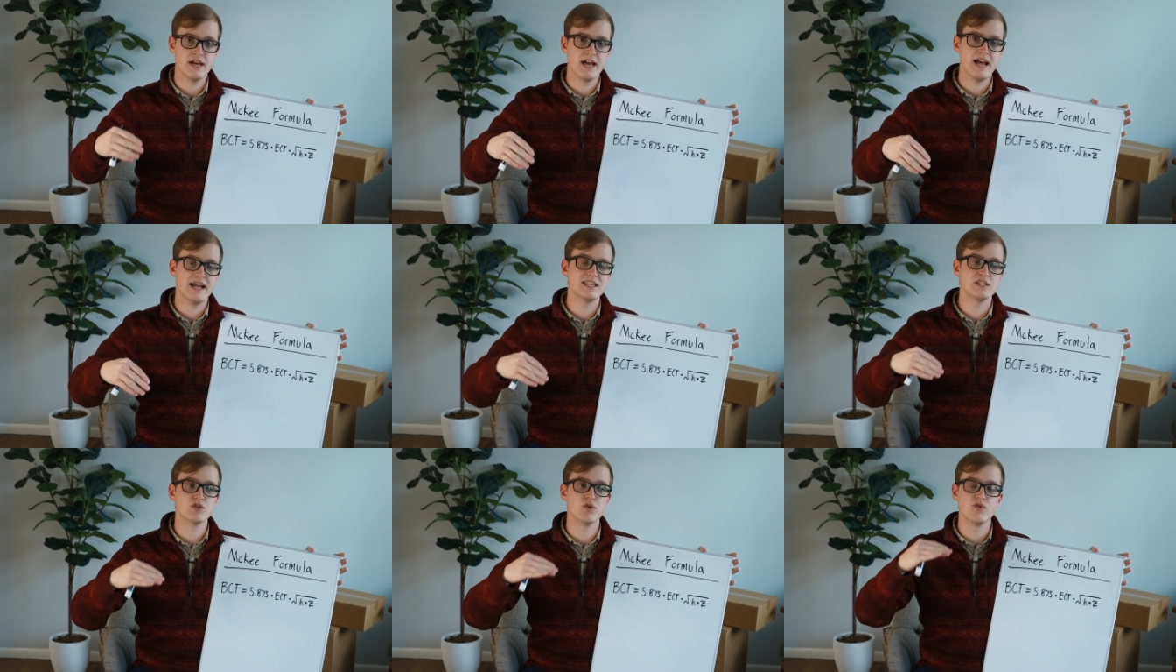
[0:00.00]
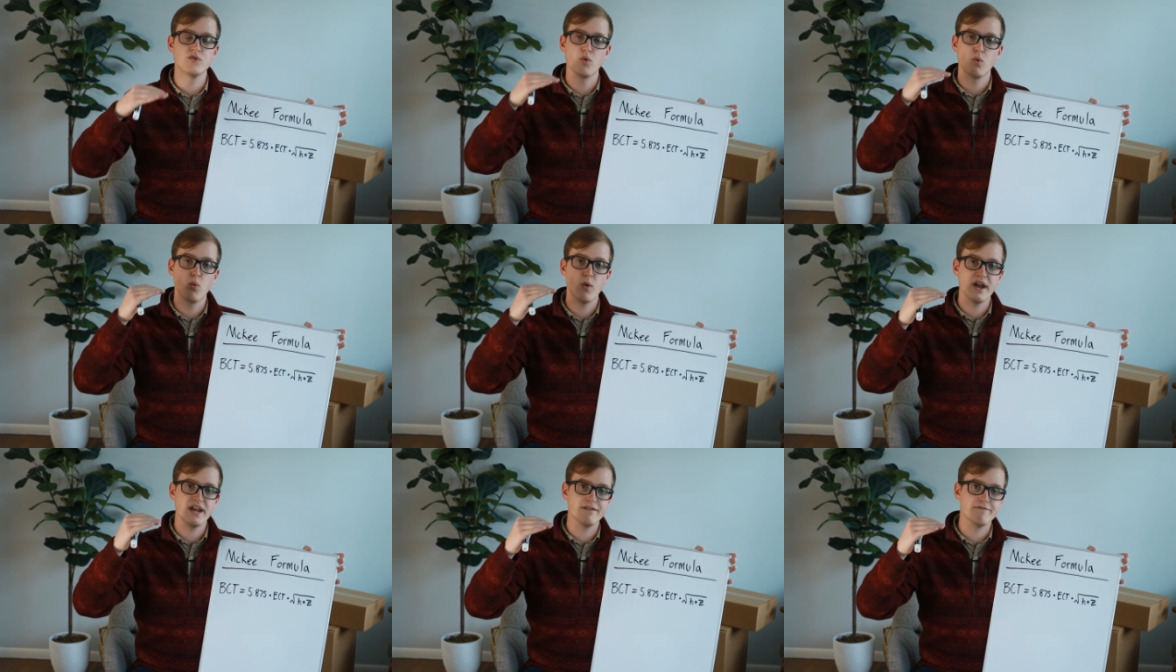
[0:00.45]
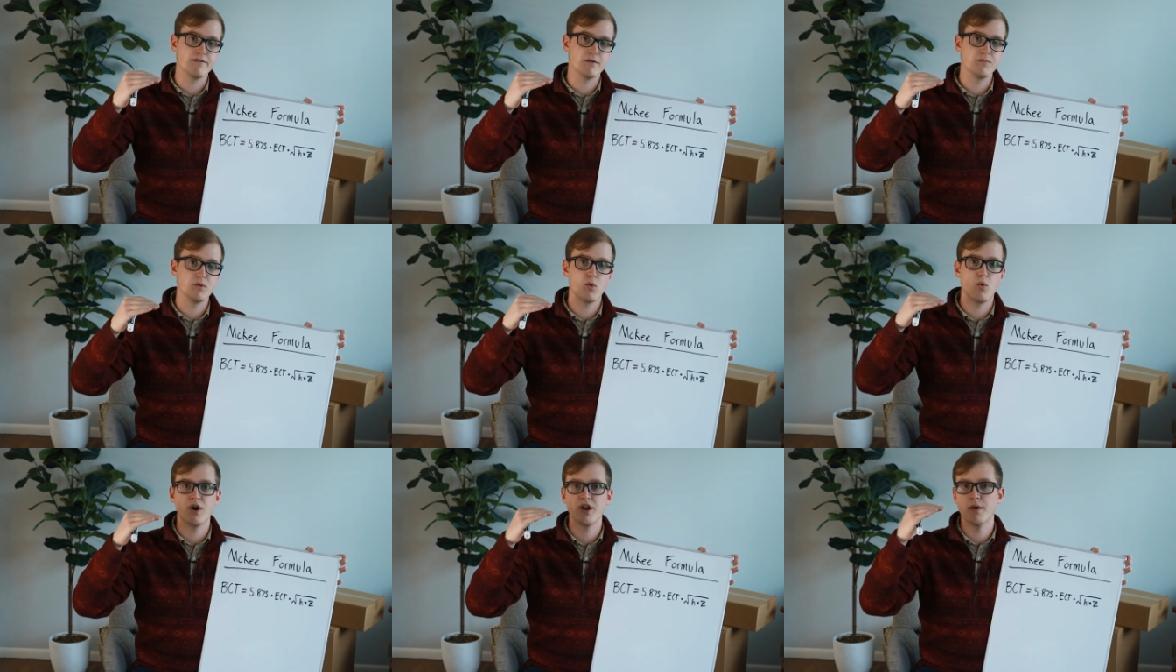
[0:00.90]
and so the weight from
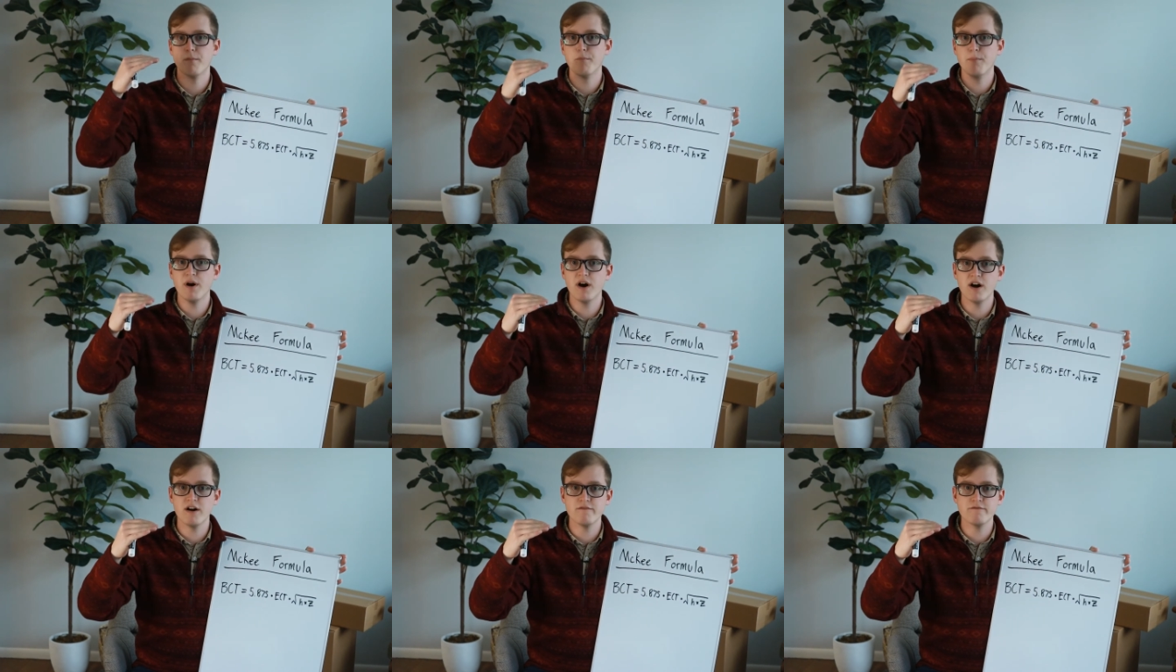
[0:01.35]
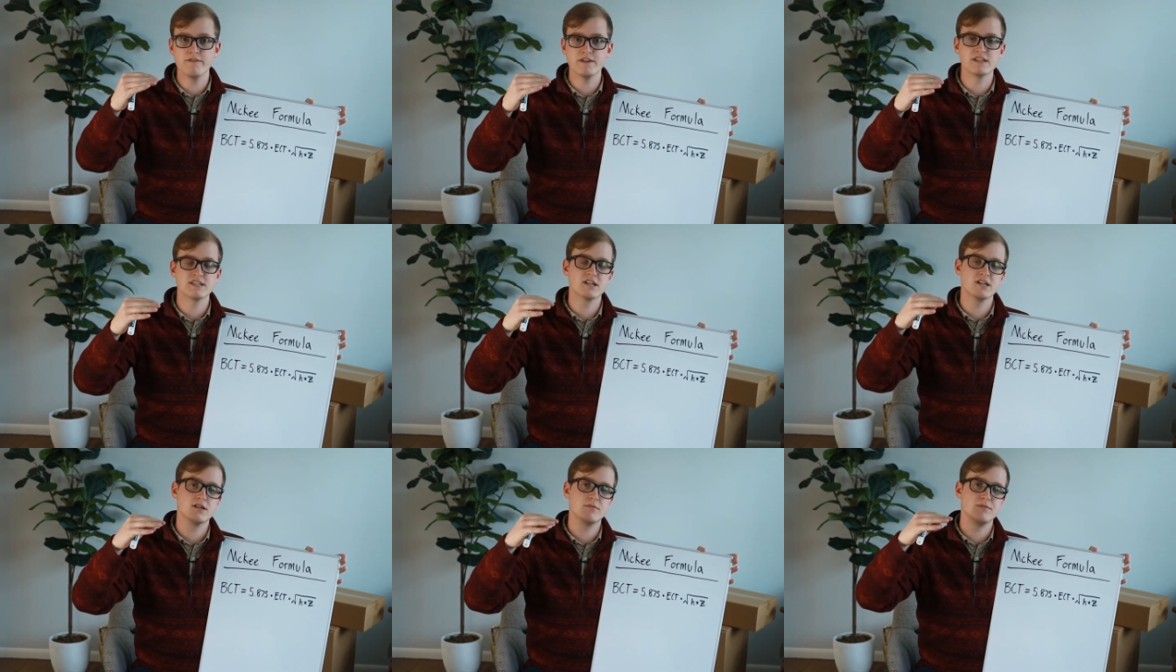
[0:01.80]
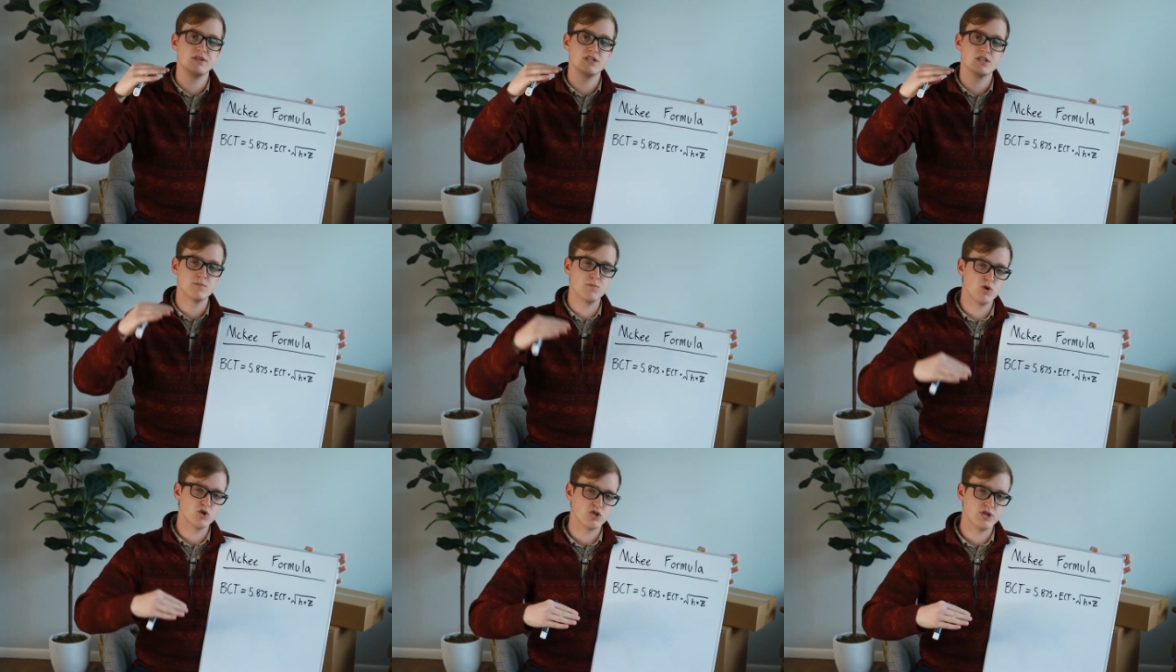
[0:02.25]
the one above is gonna be
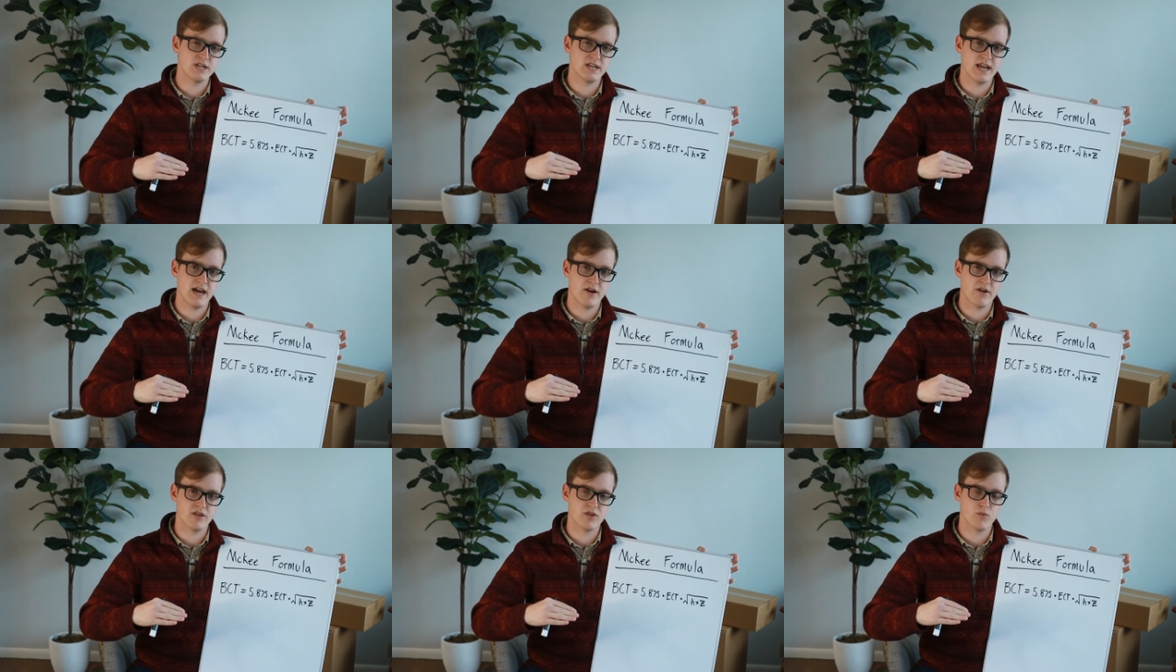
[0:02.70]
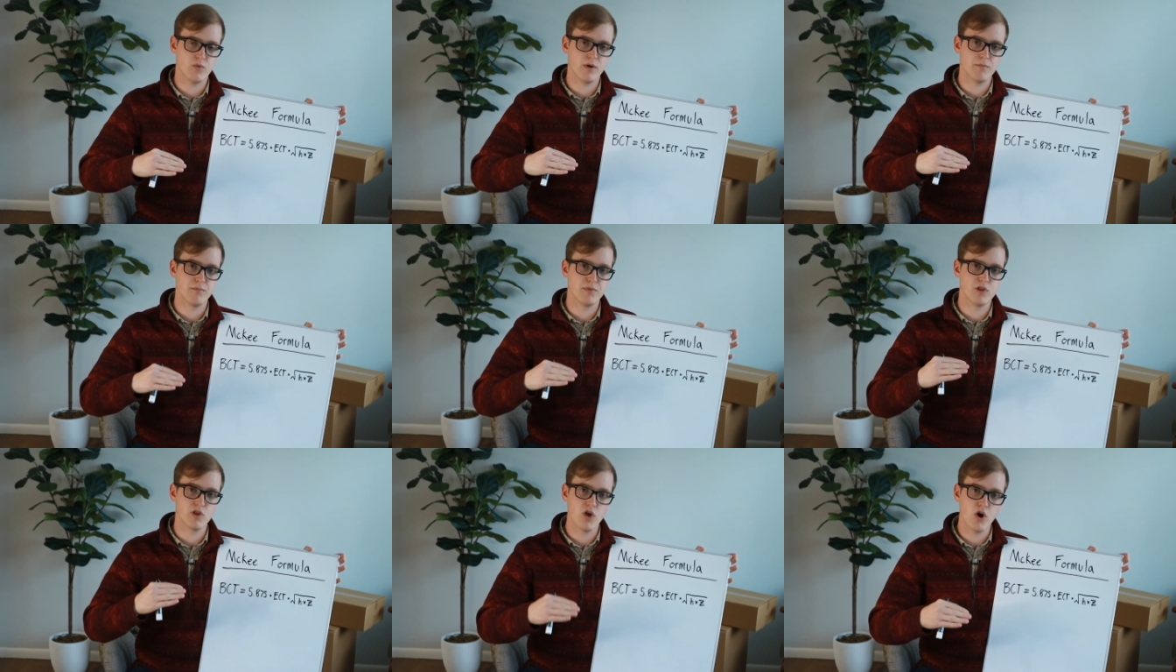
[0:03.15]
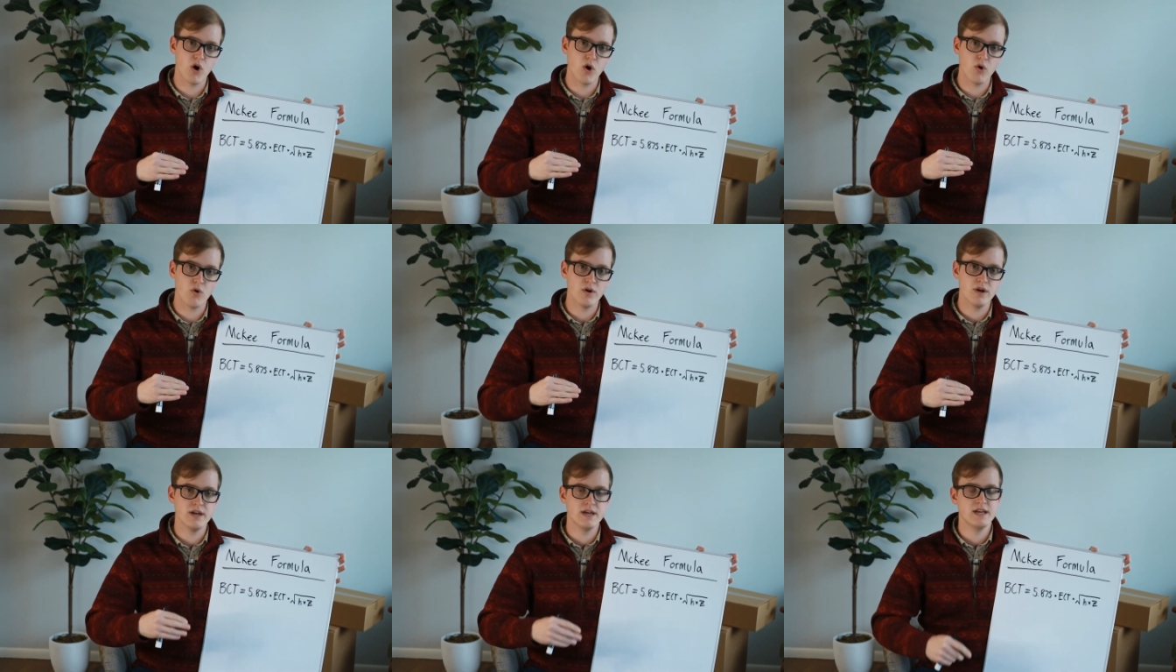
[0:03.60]
smushing down on the one
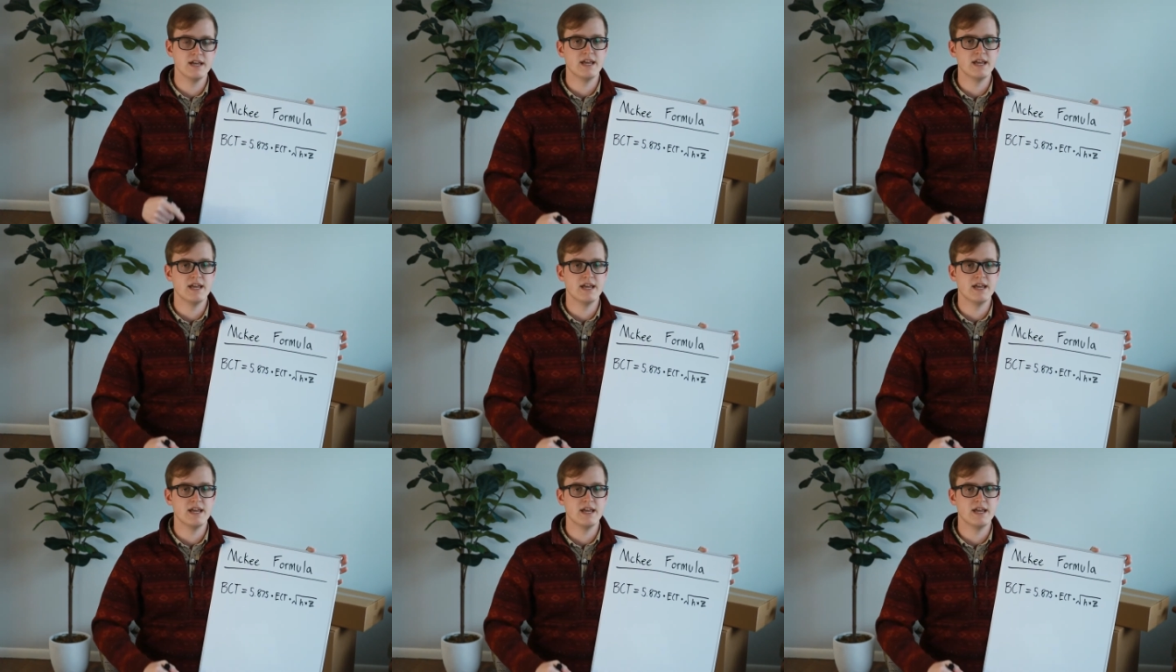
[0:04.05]
below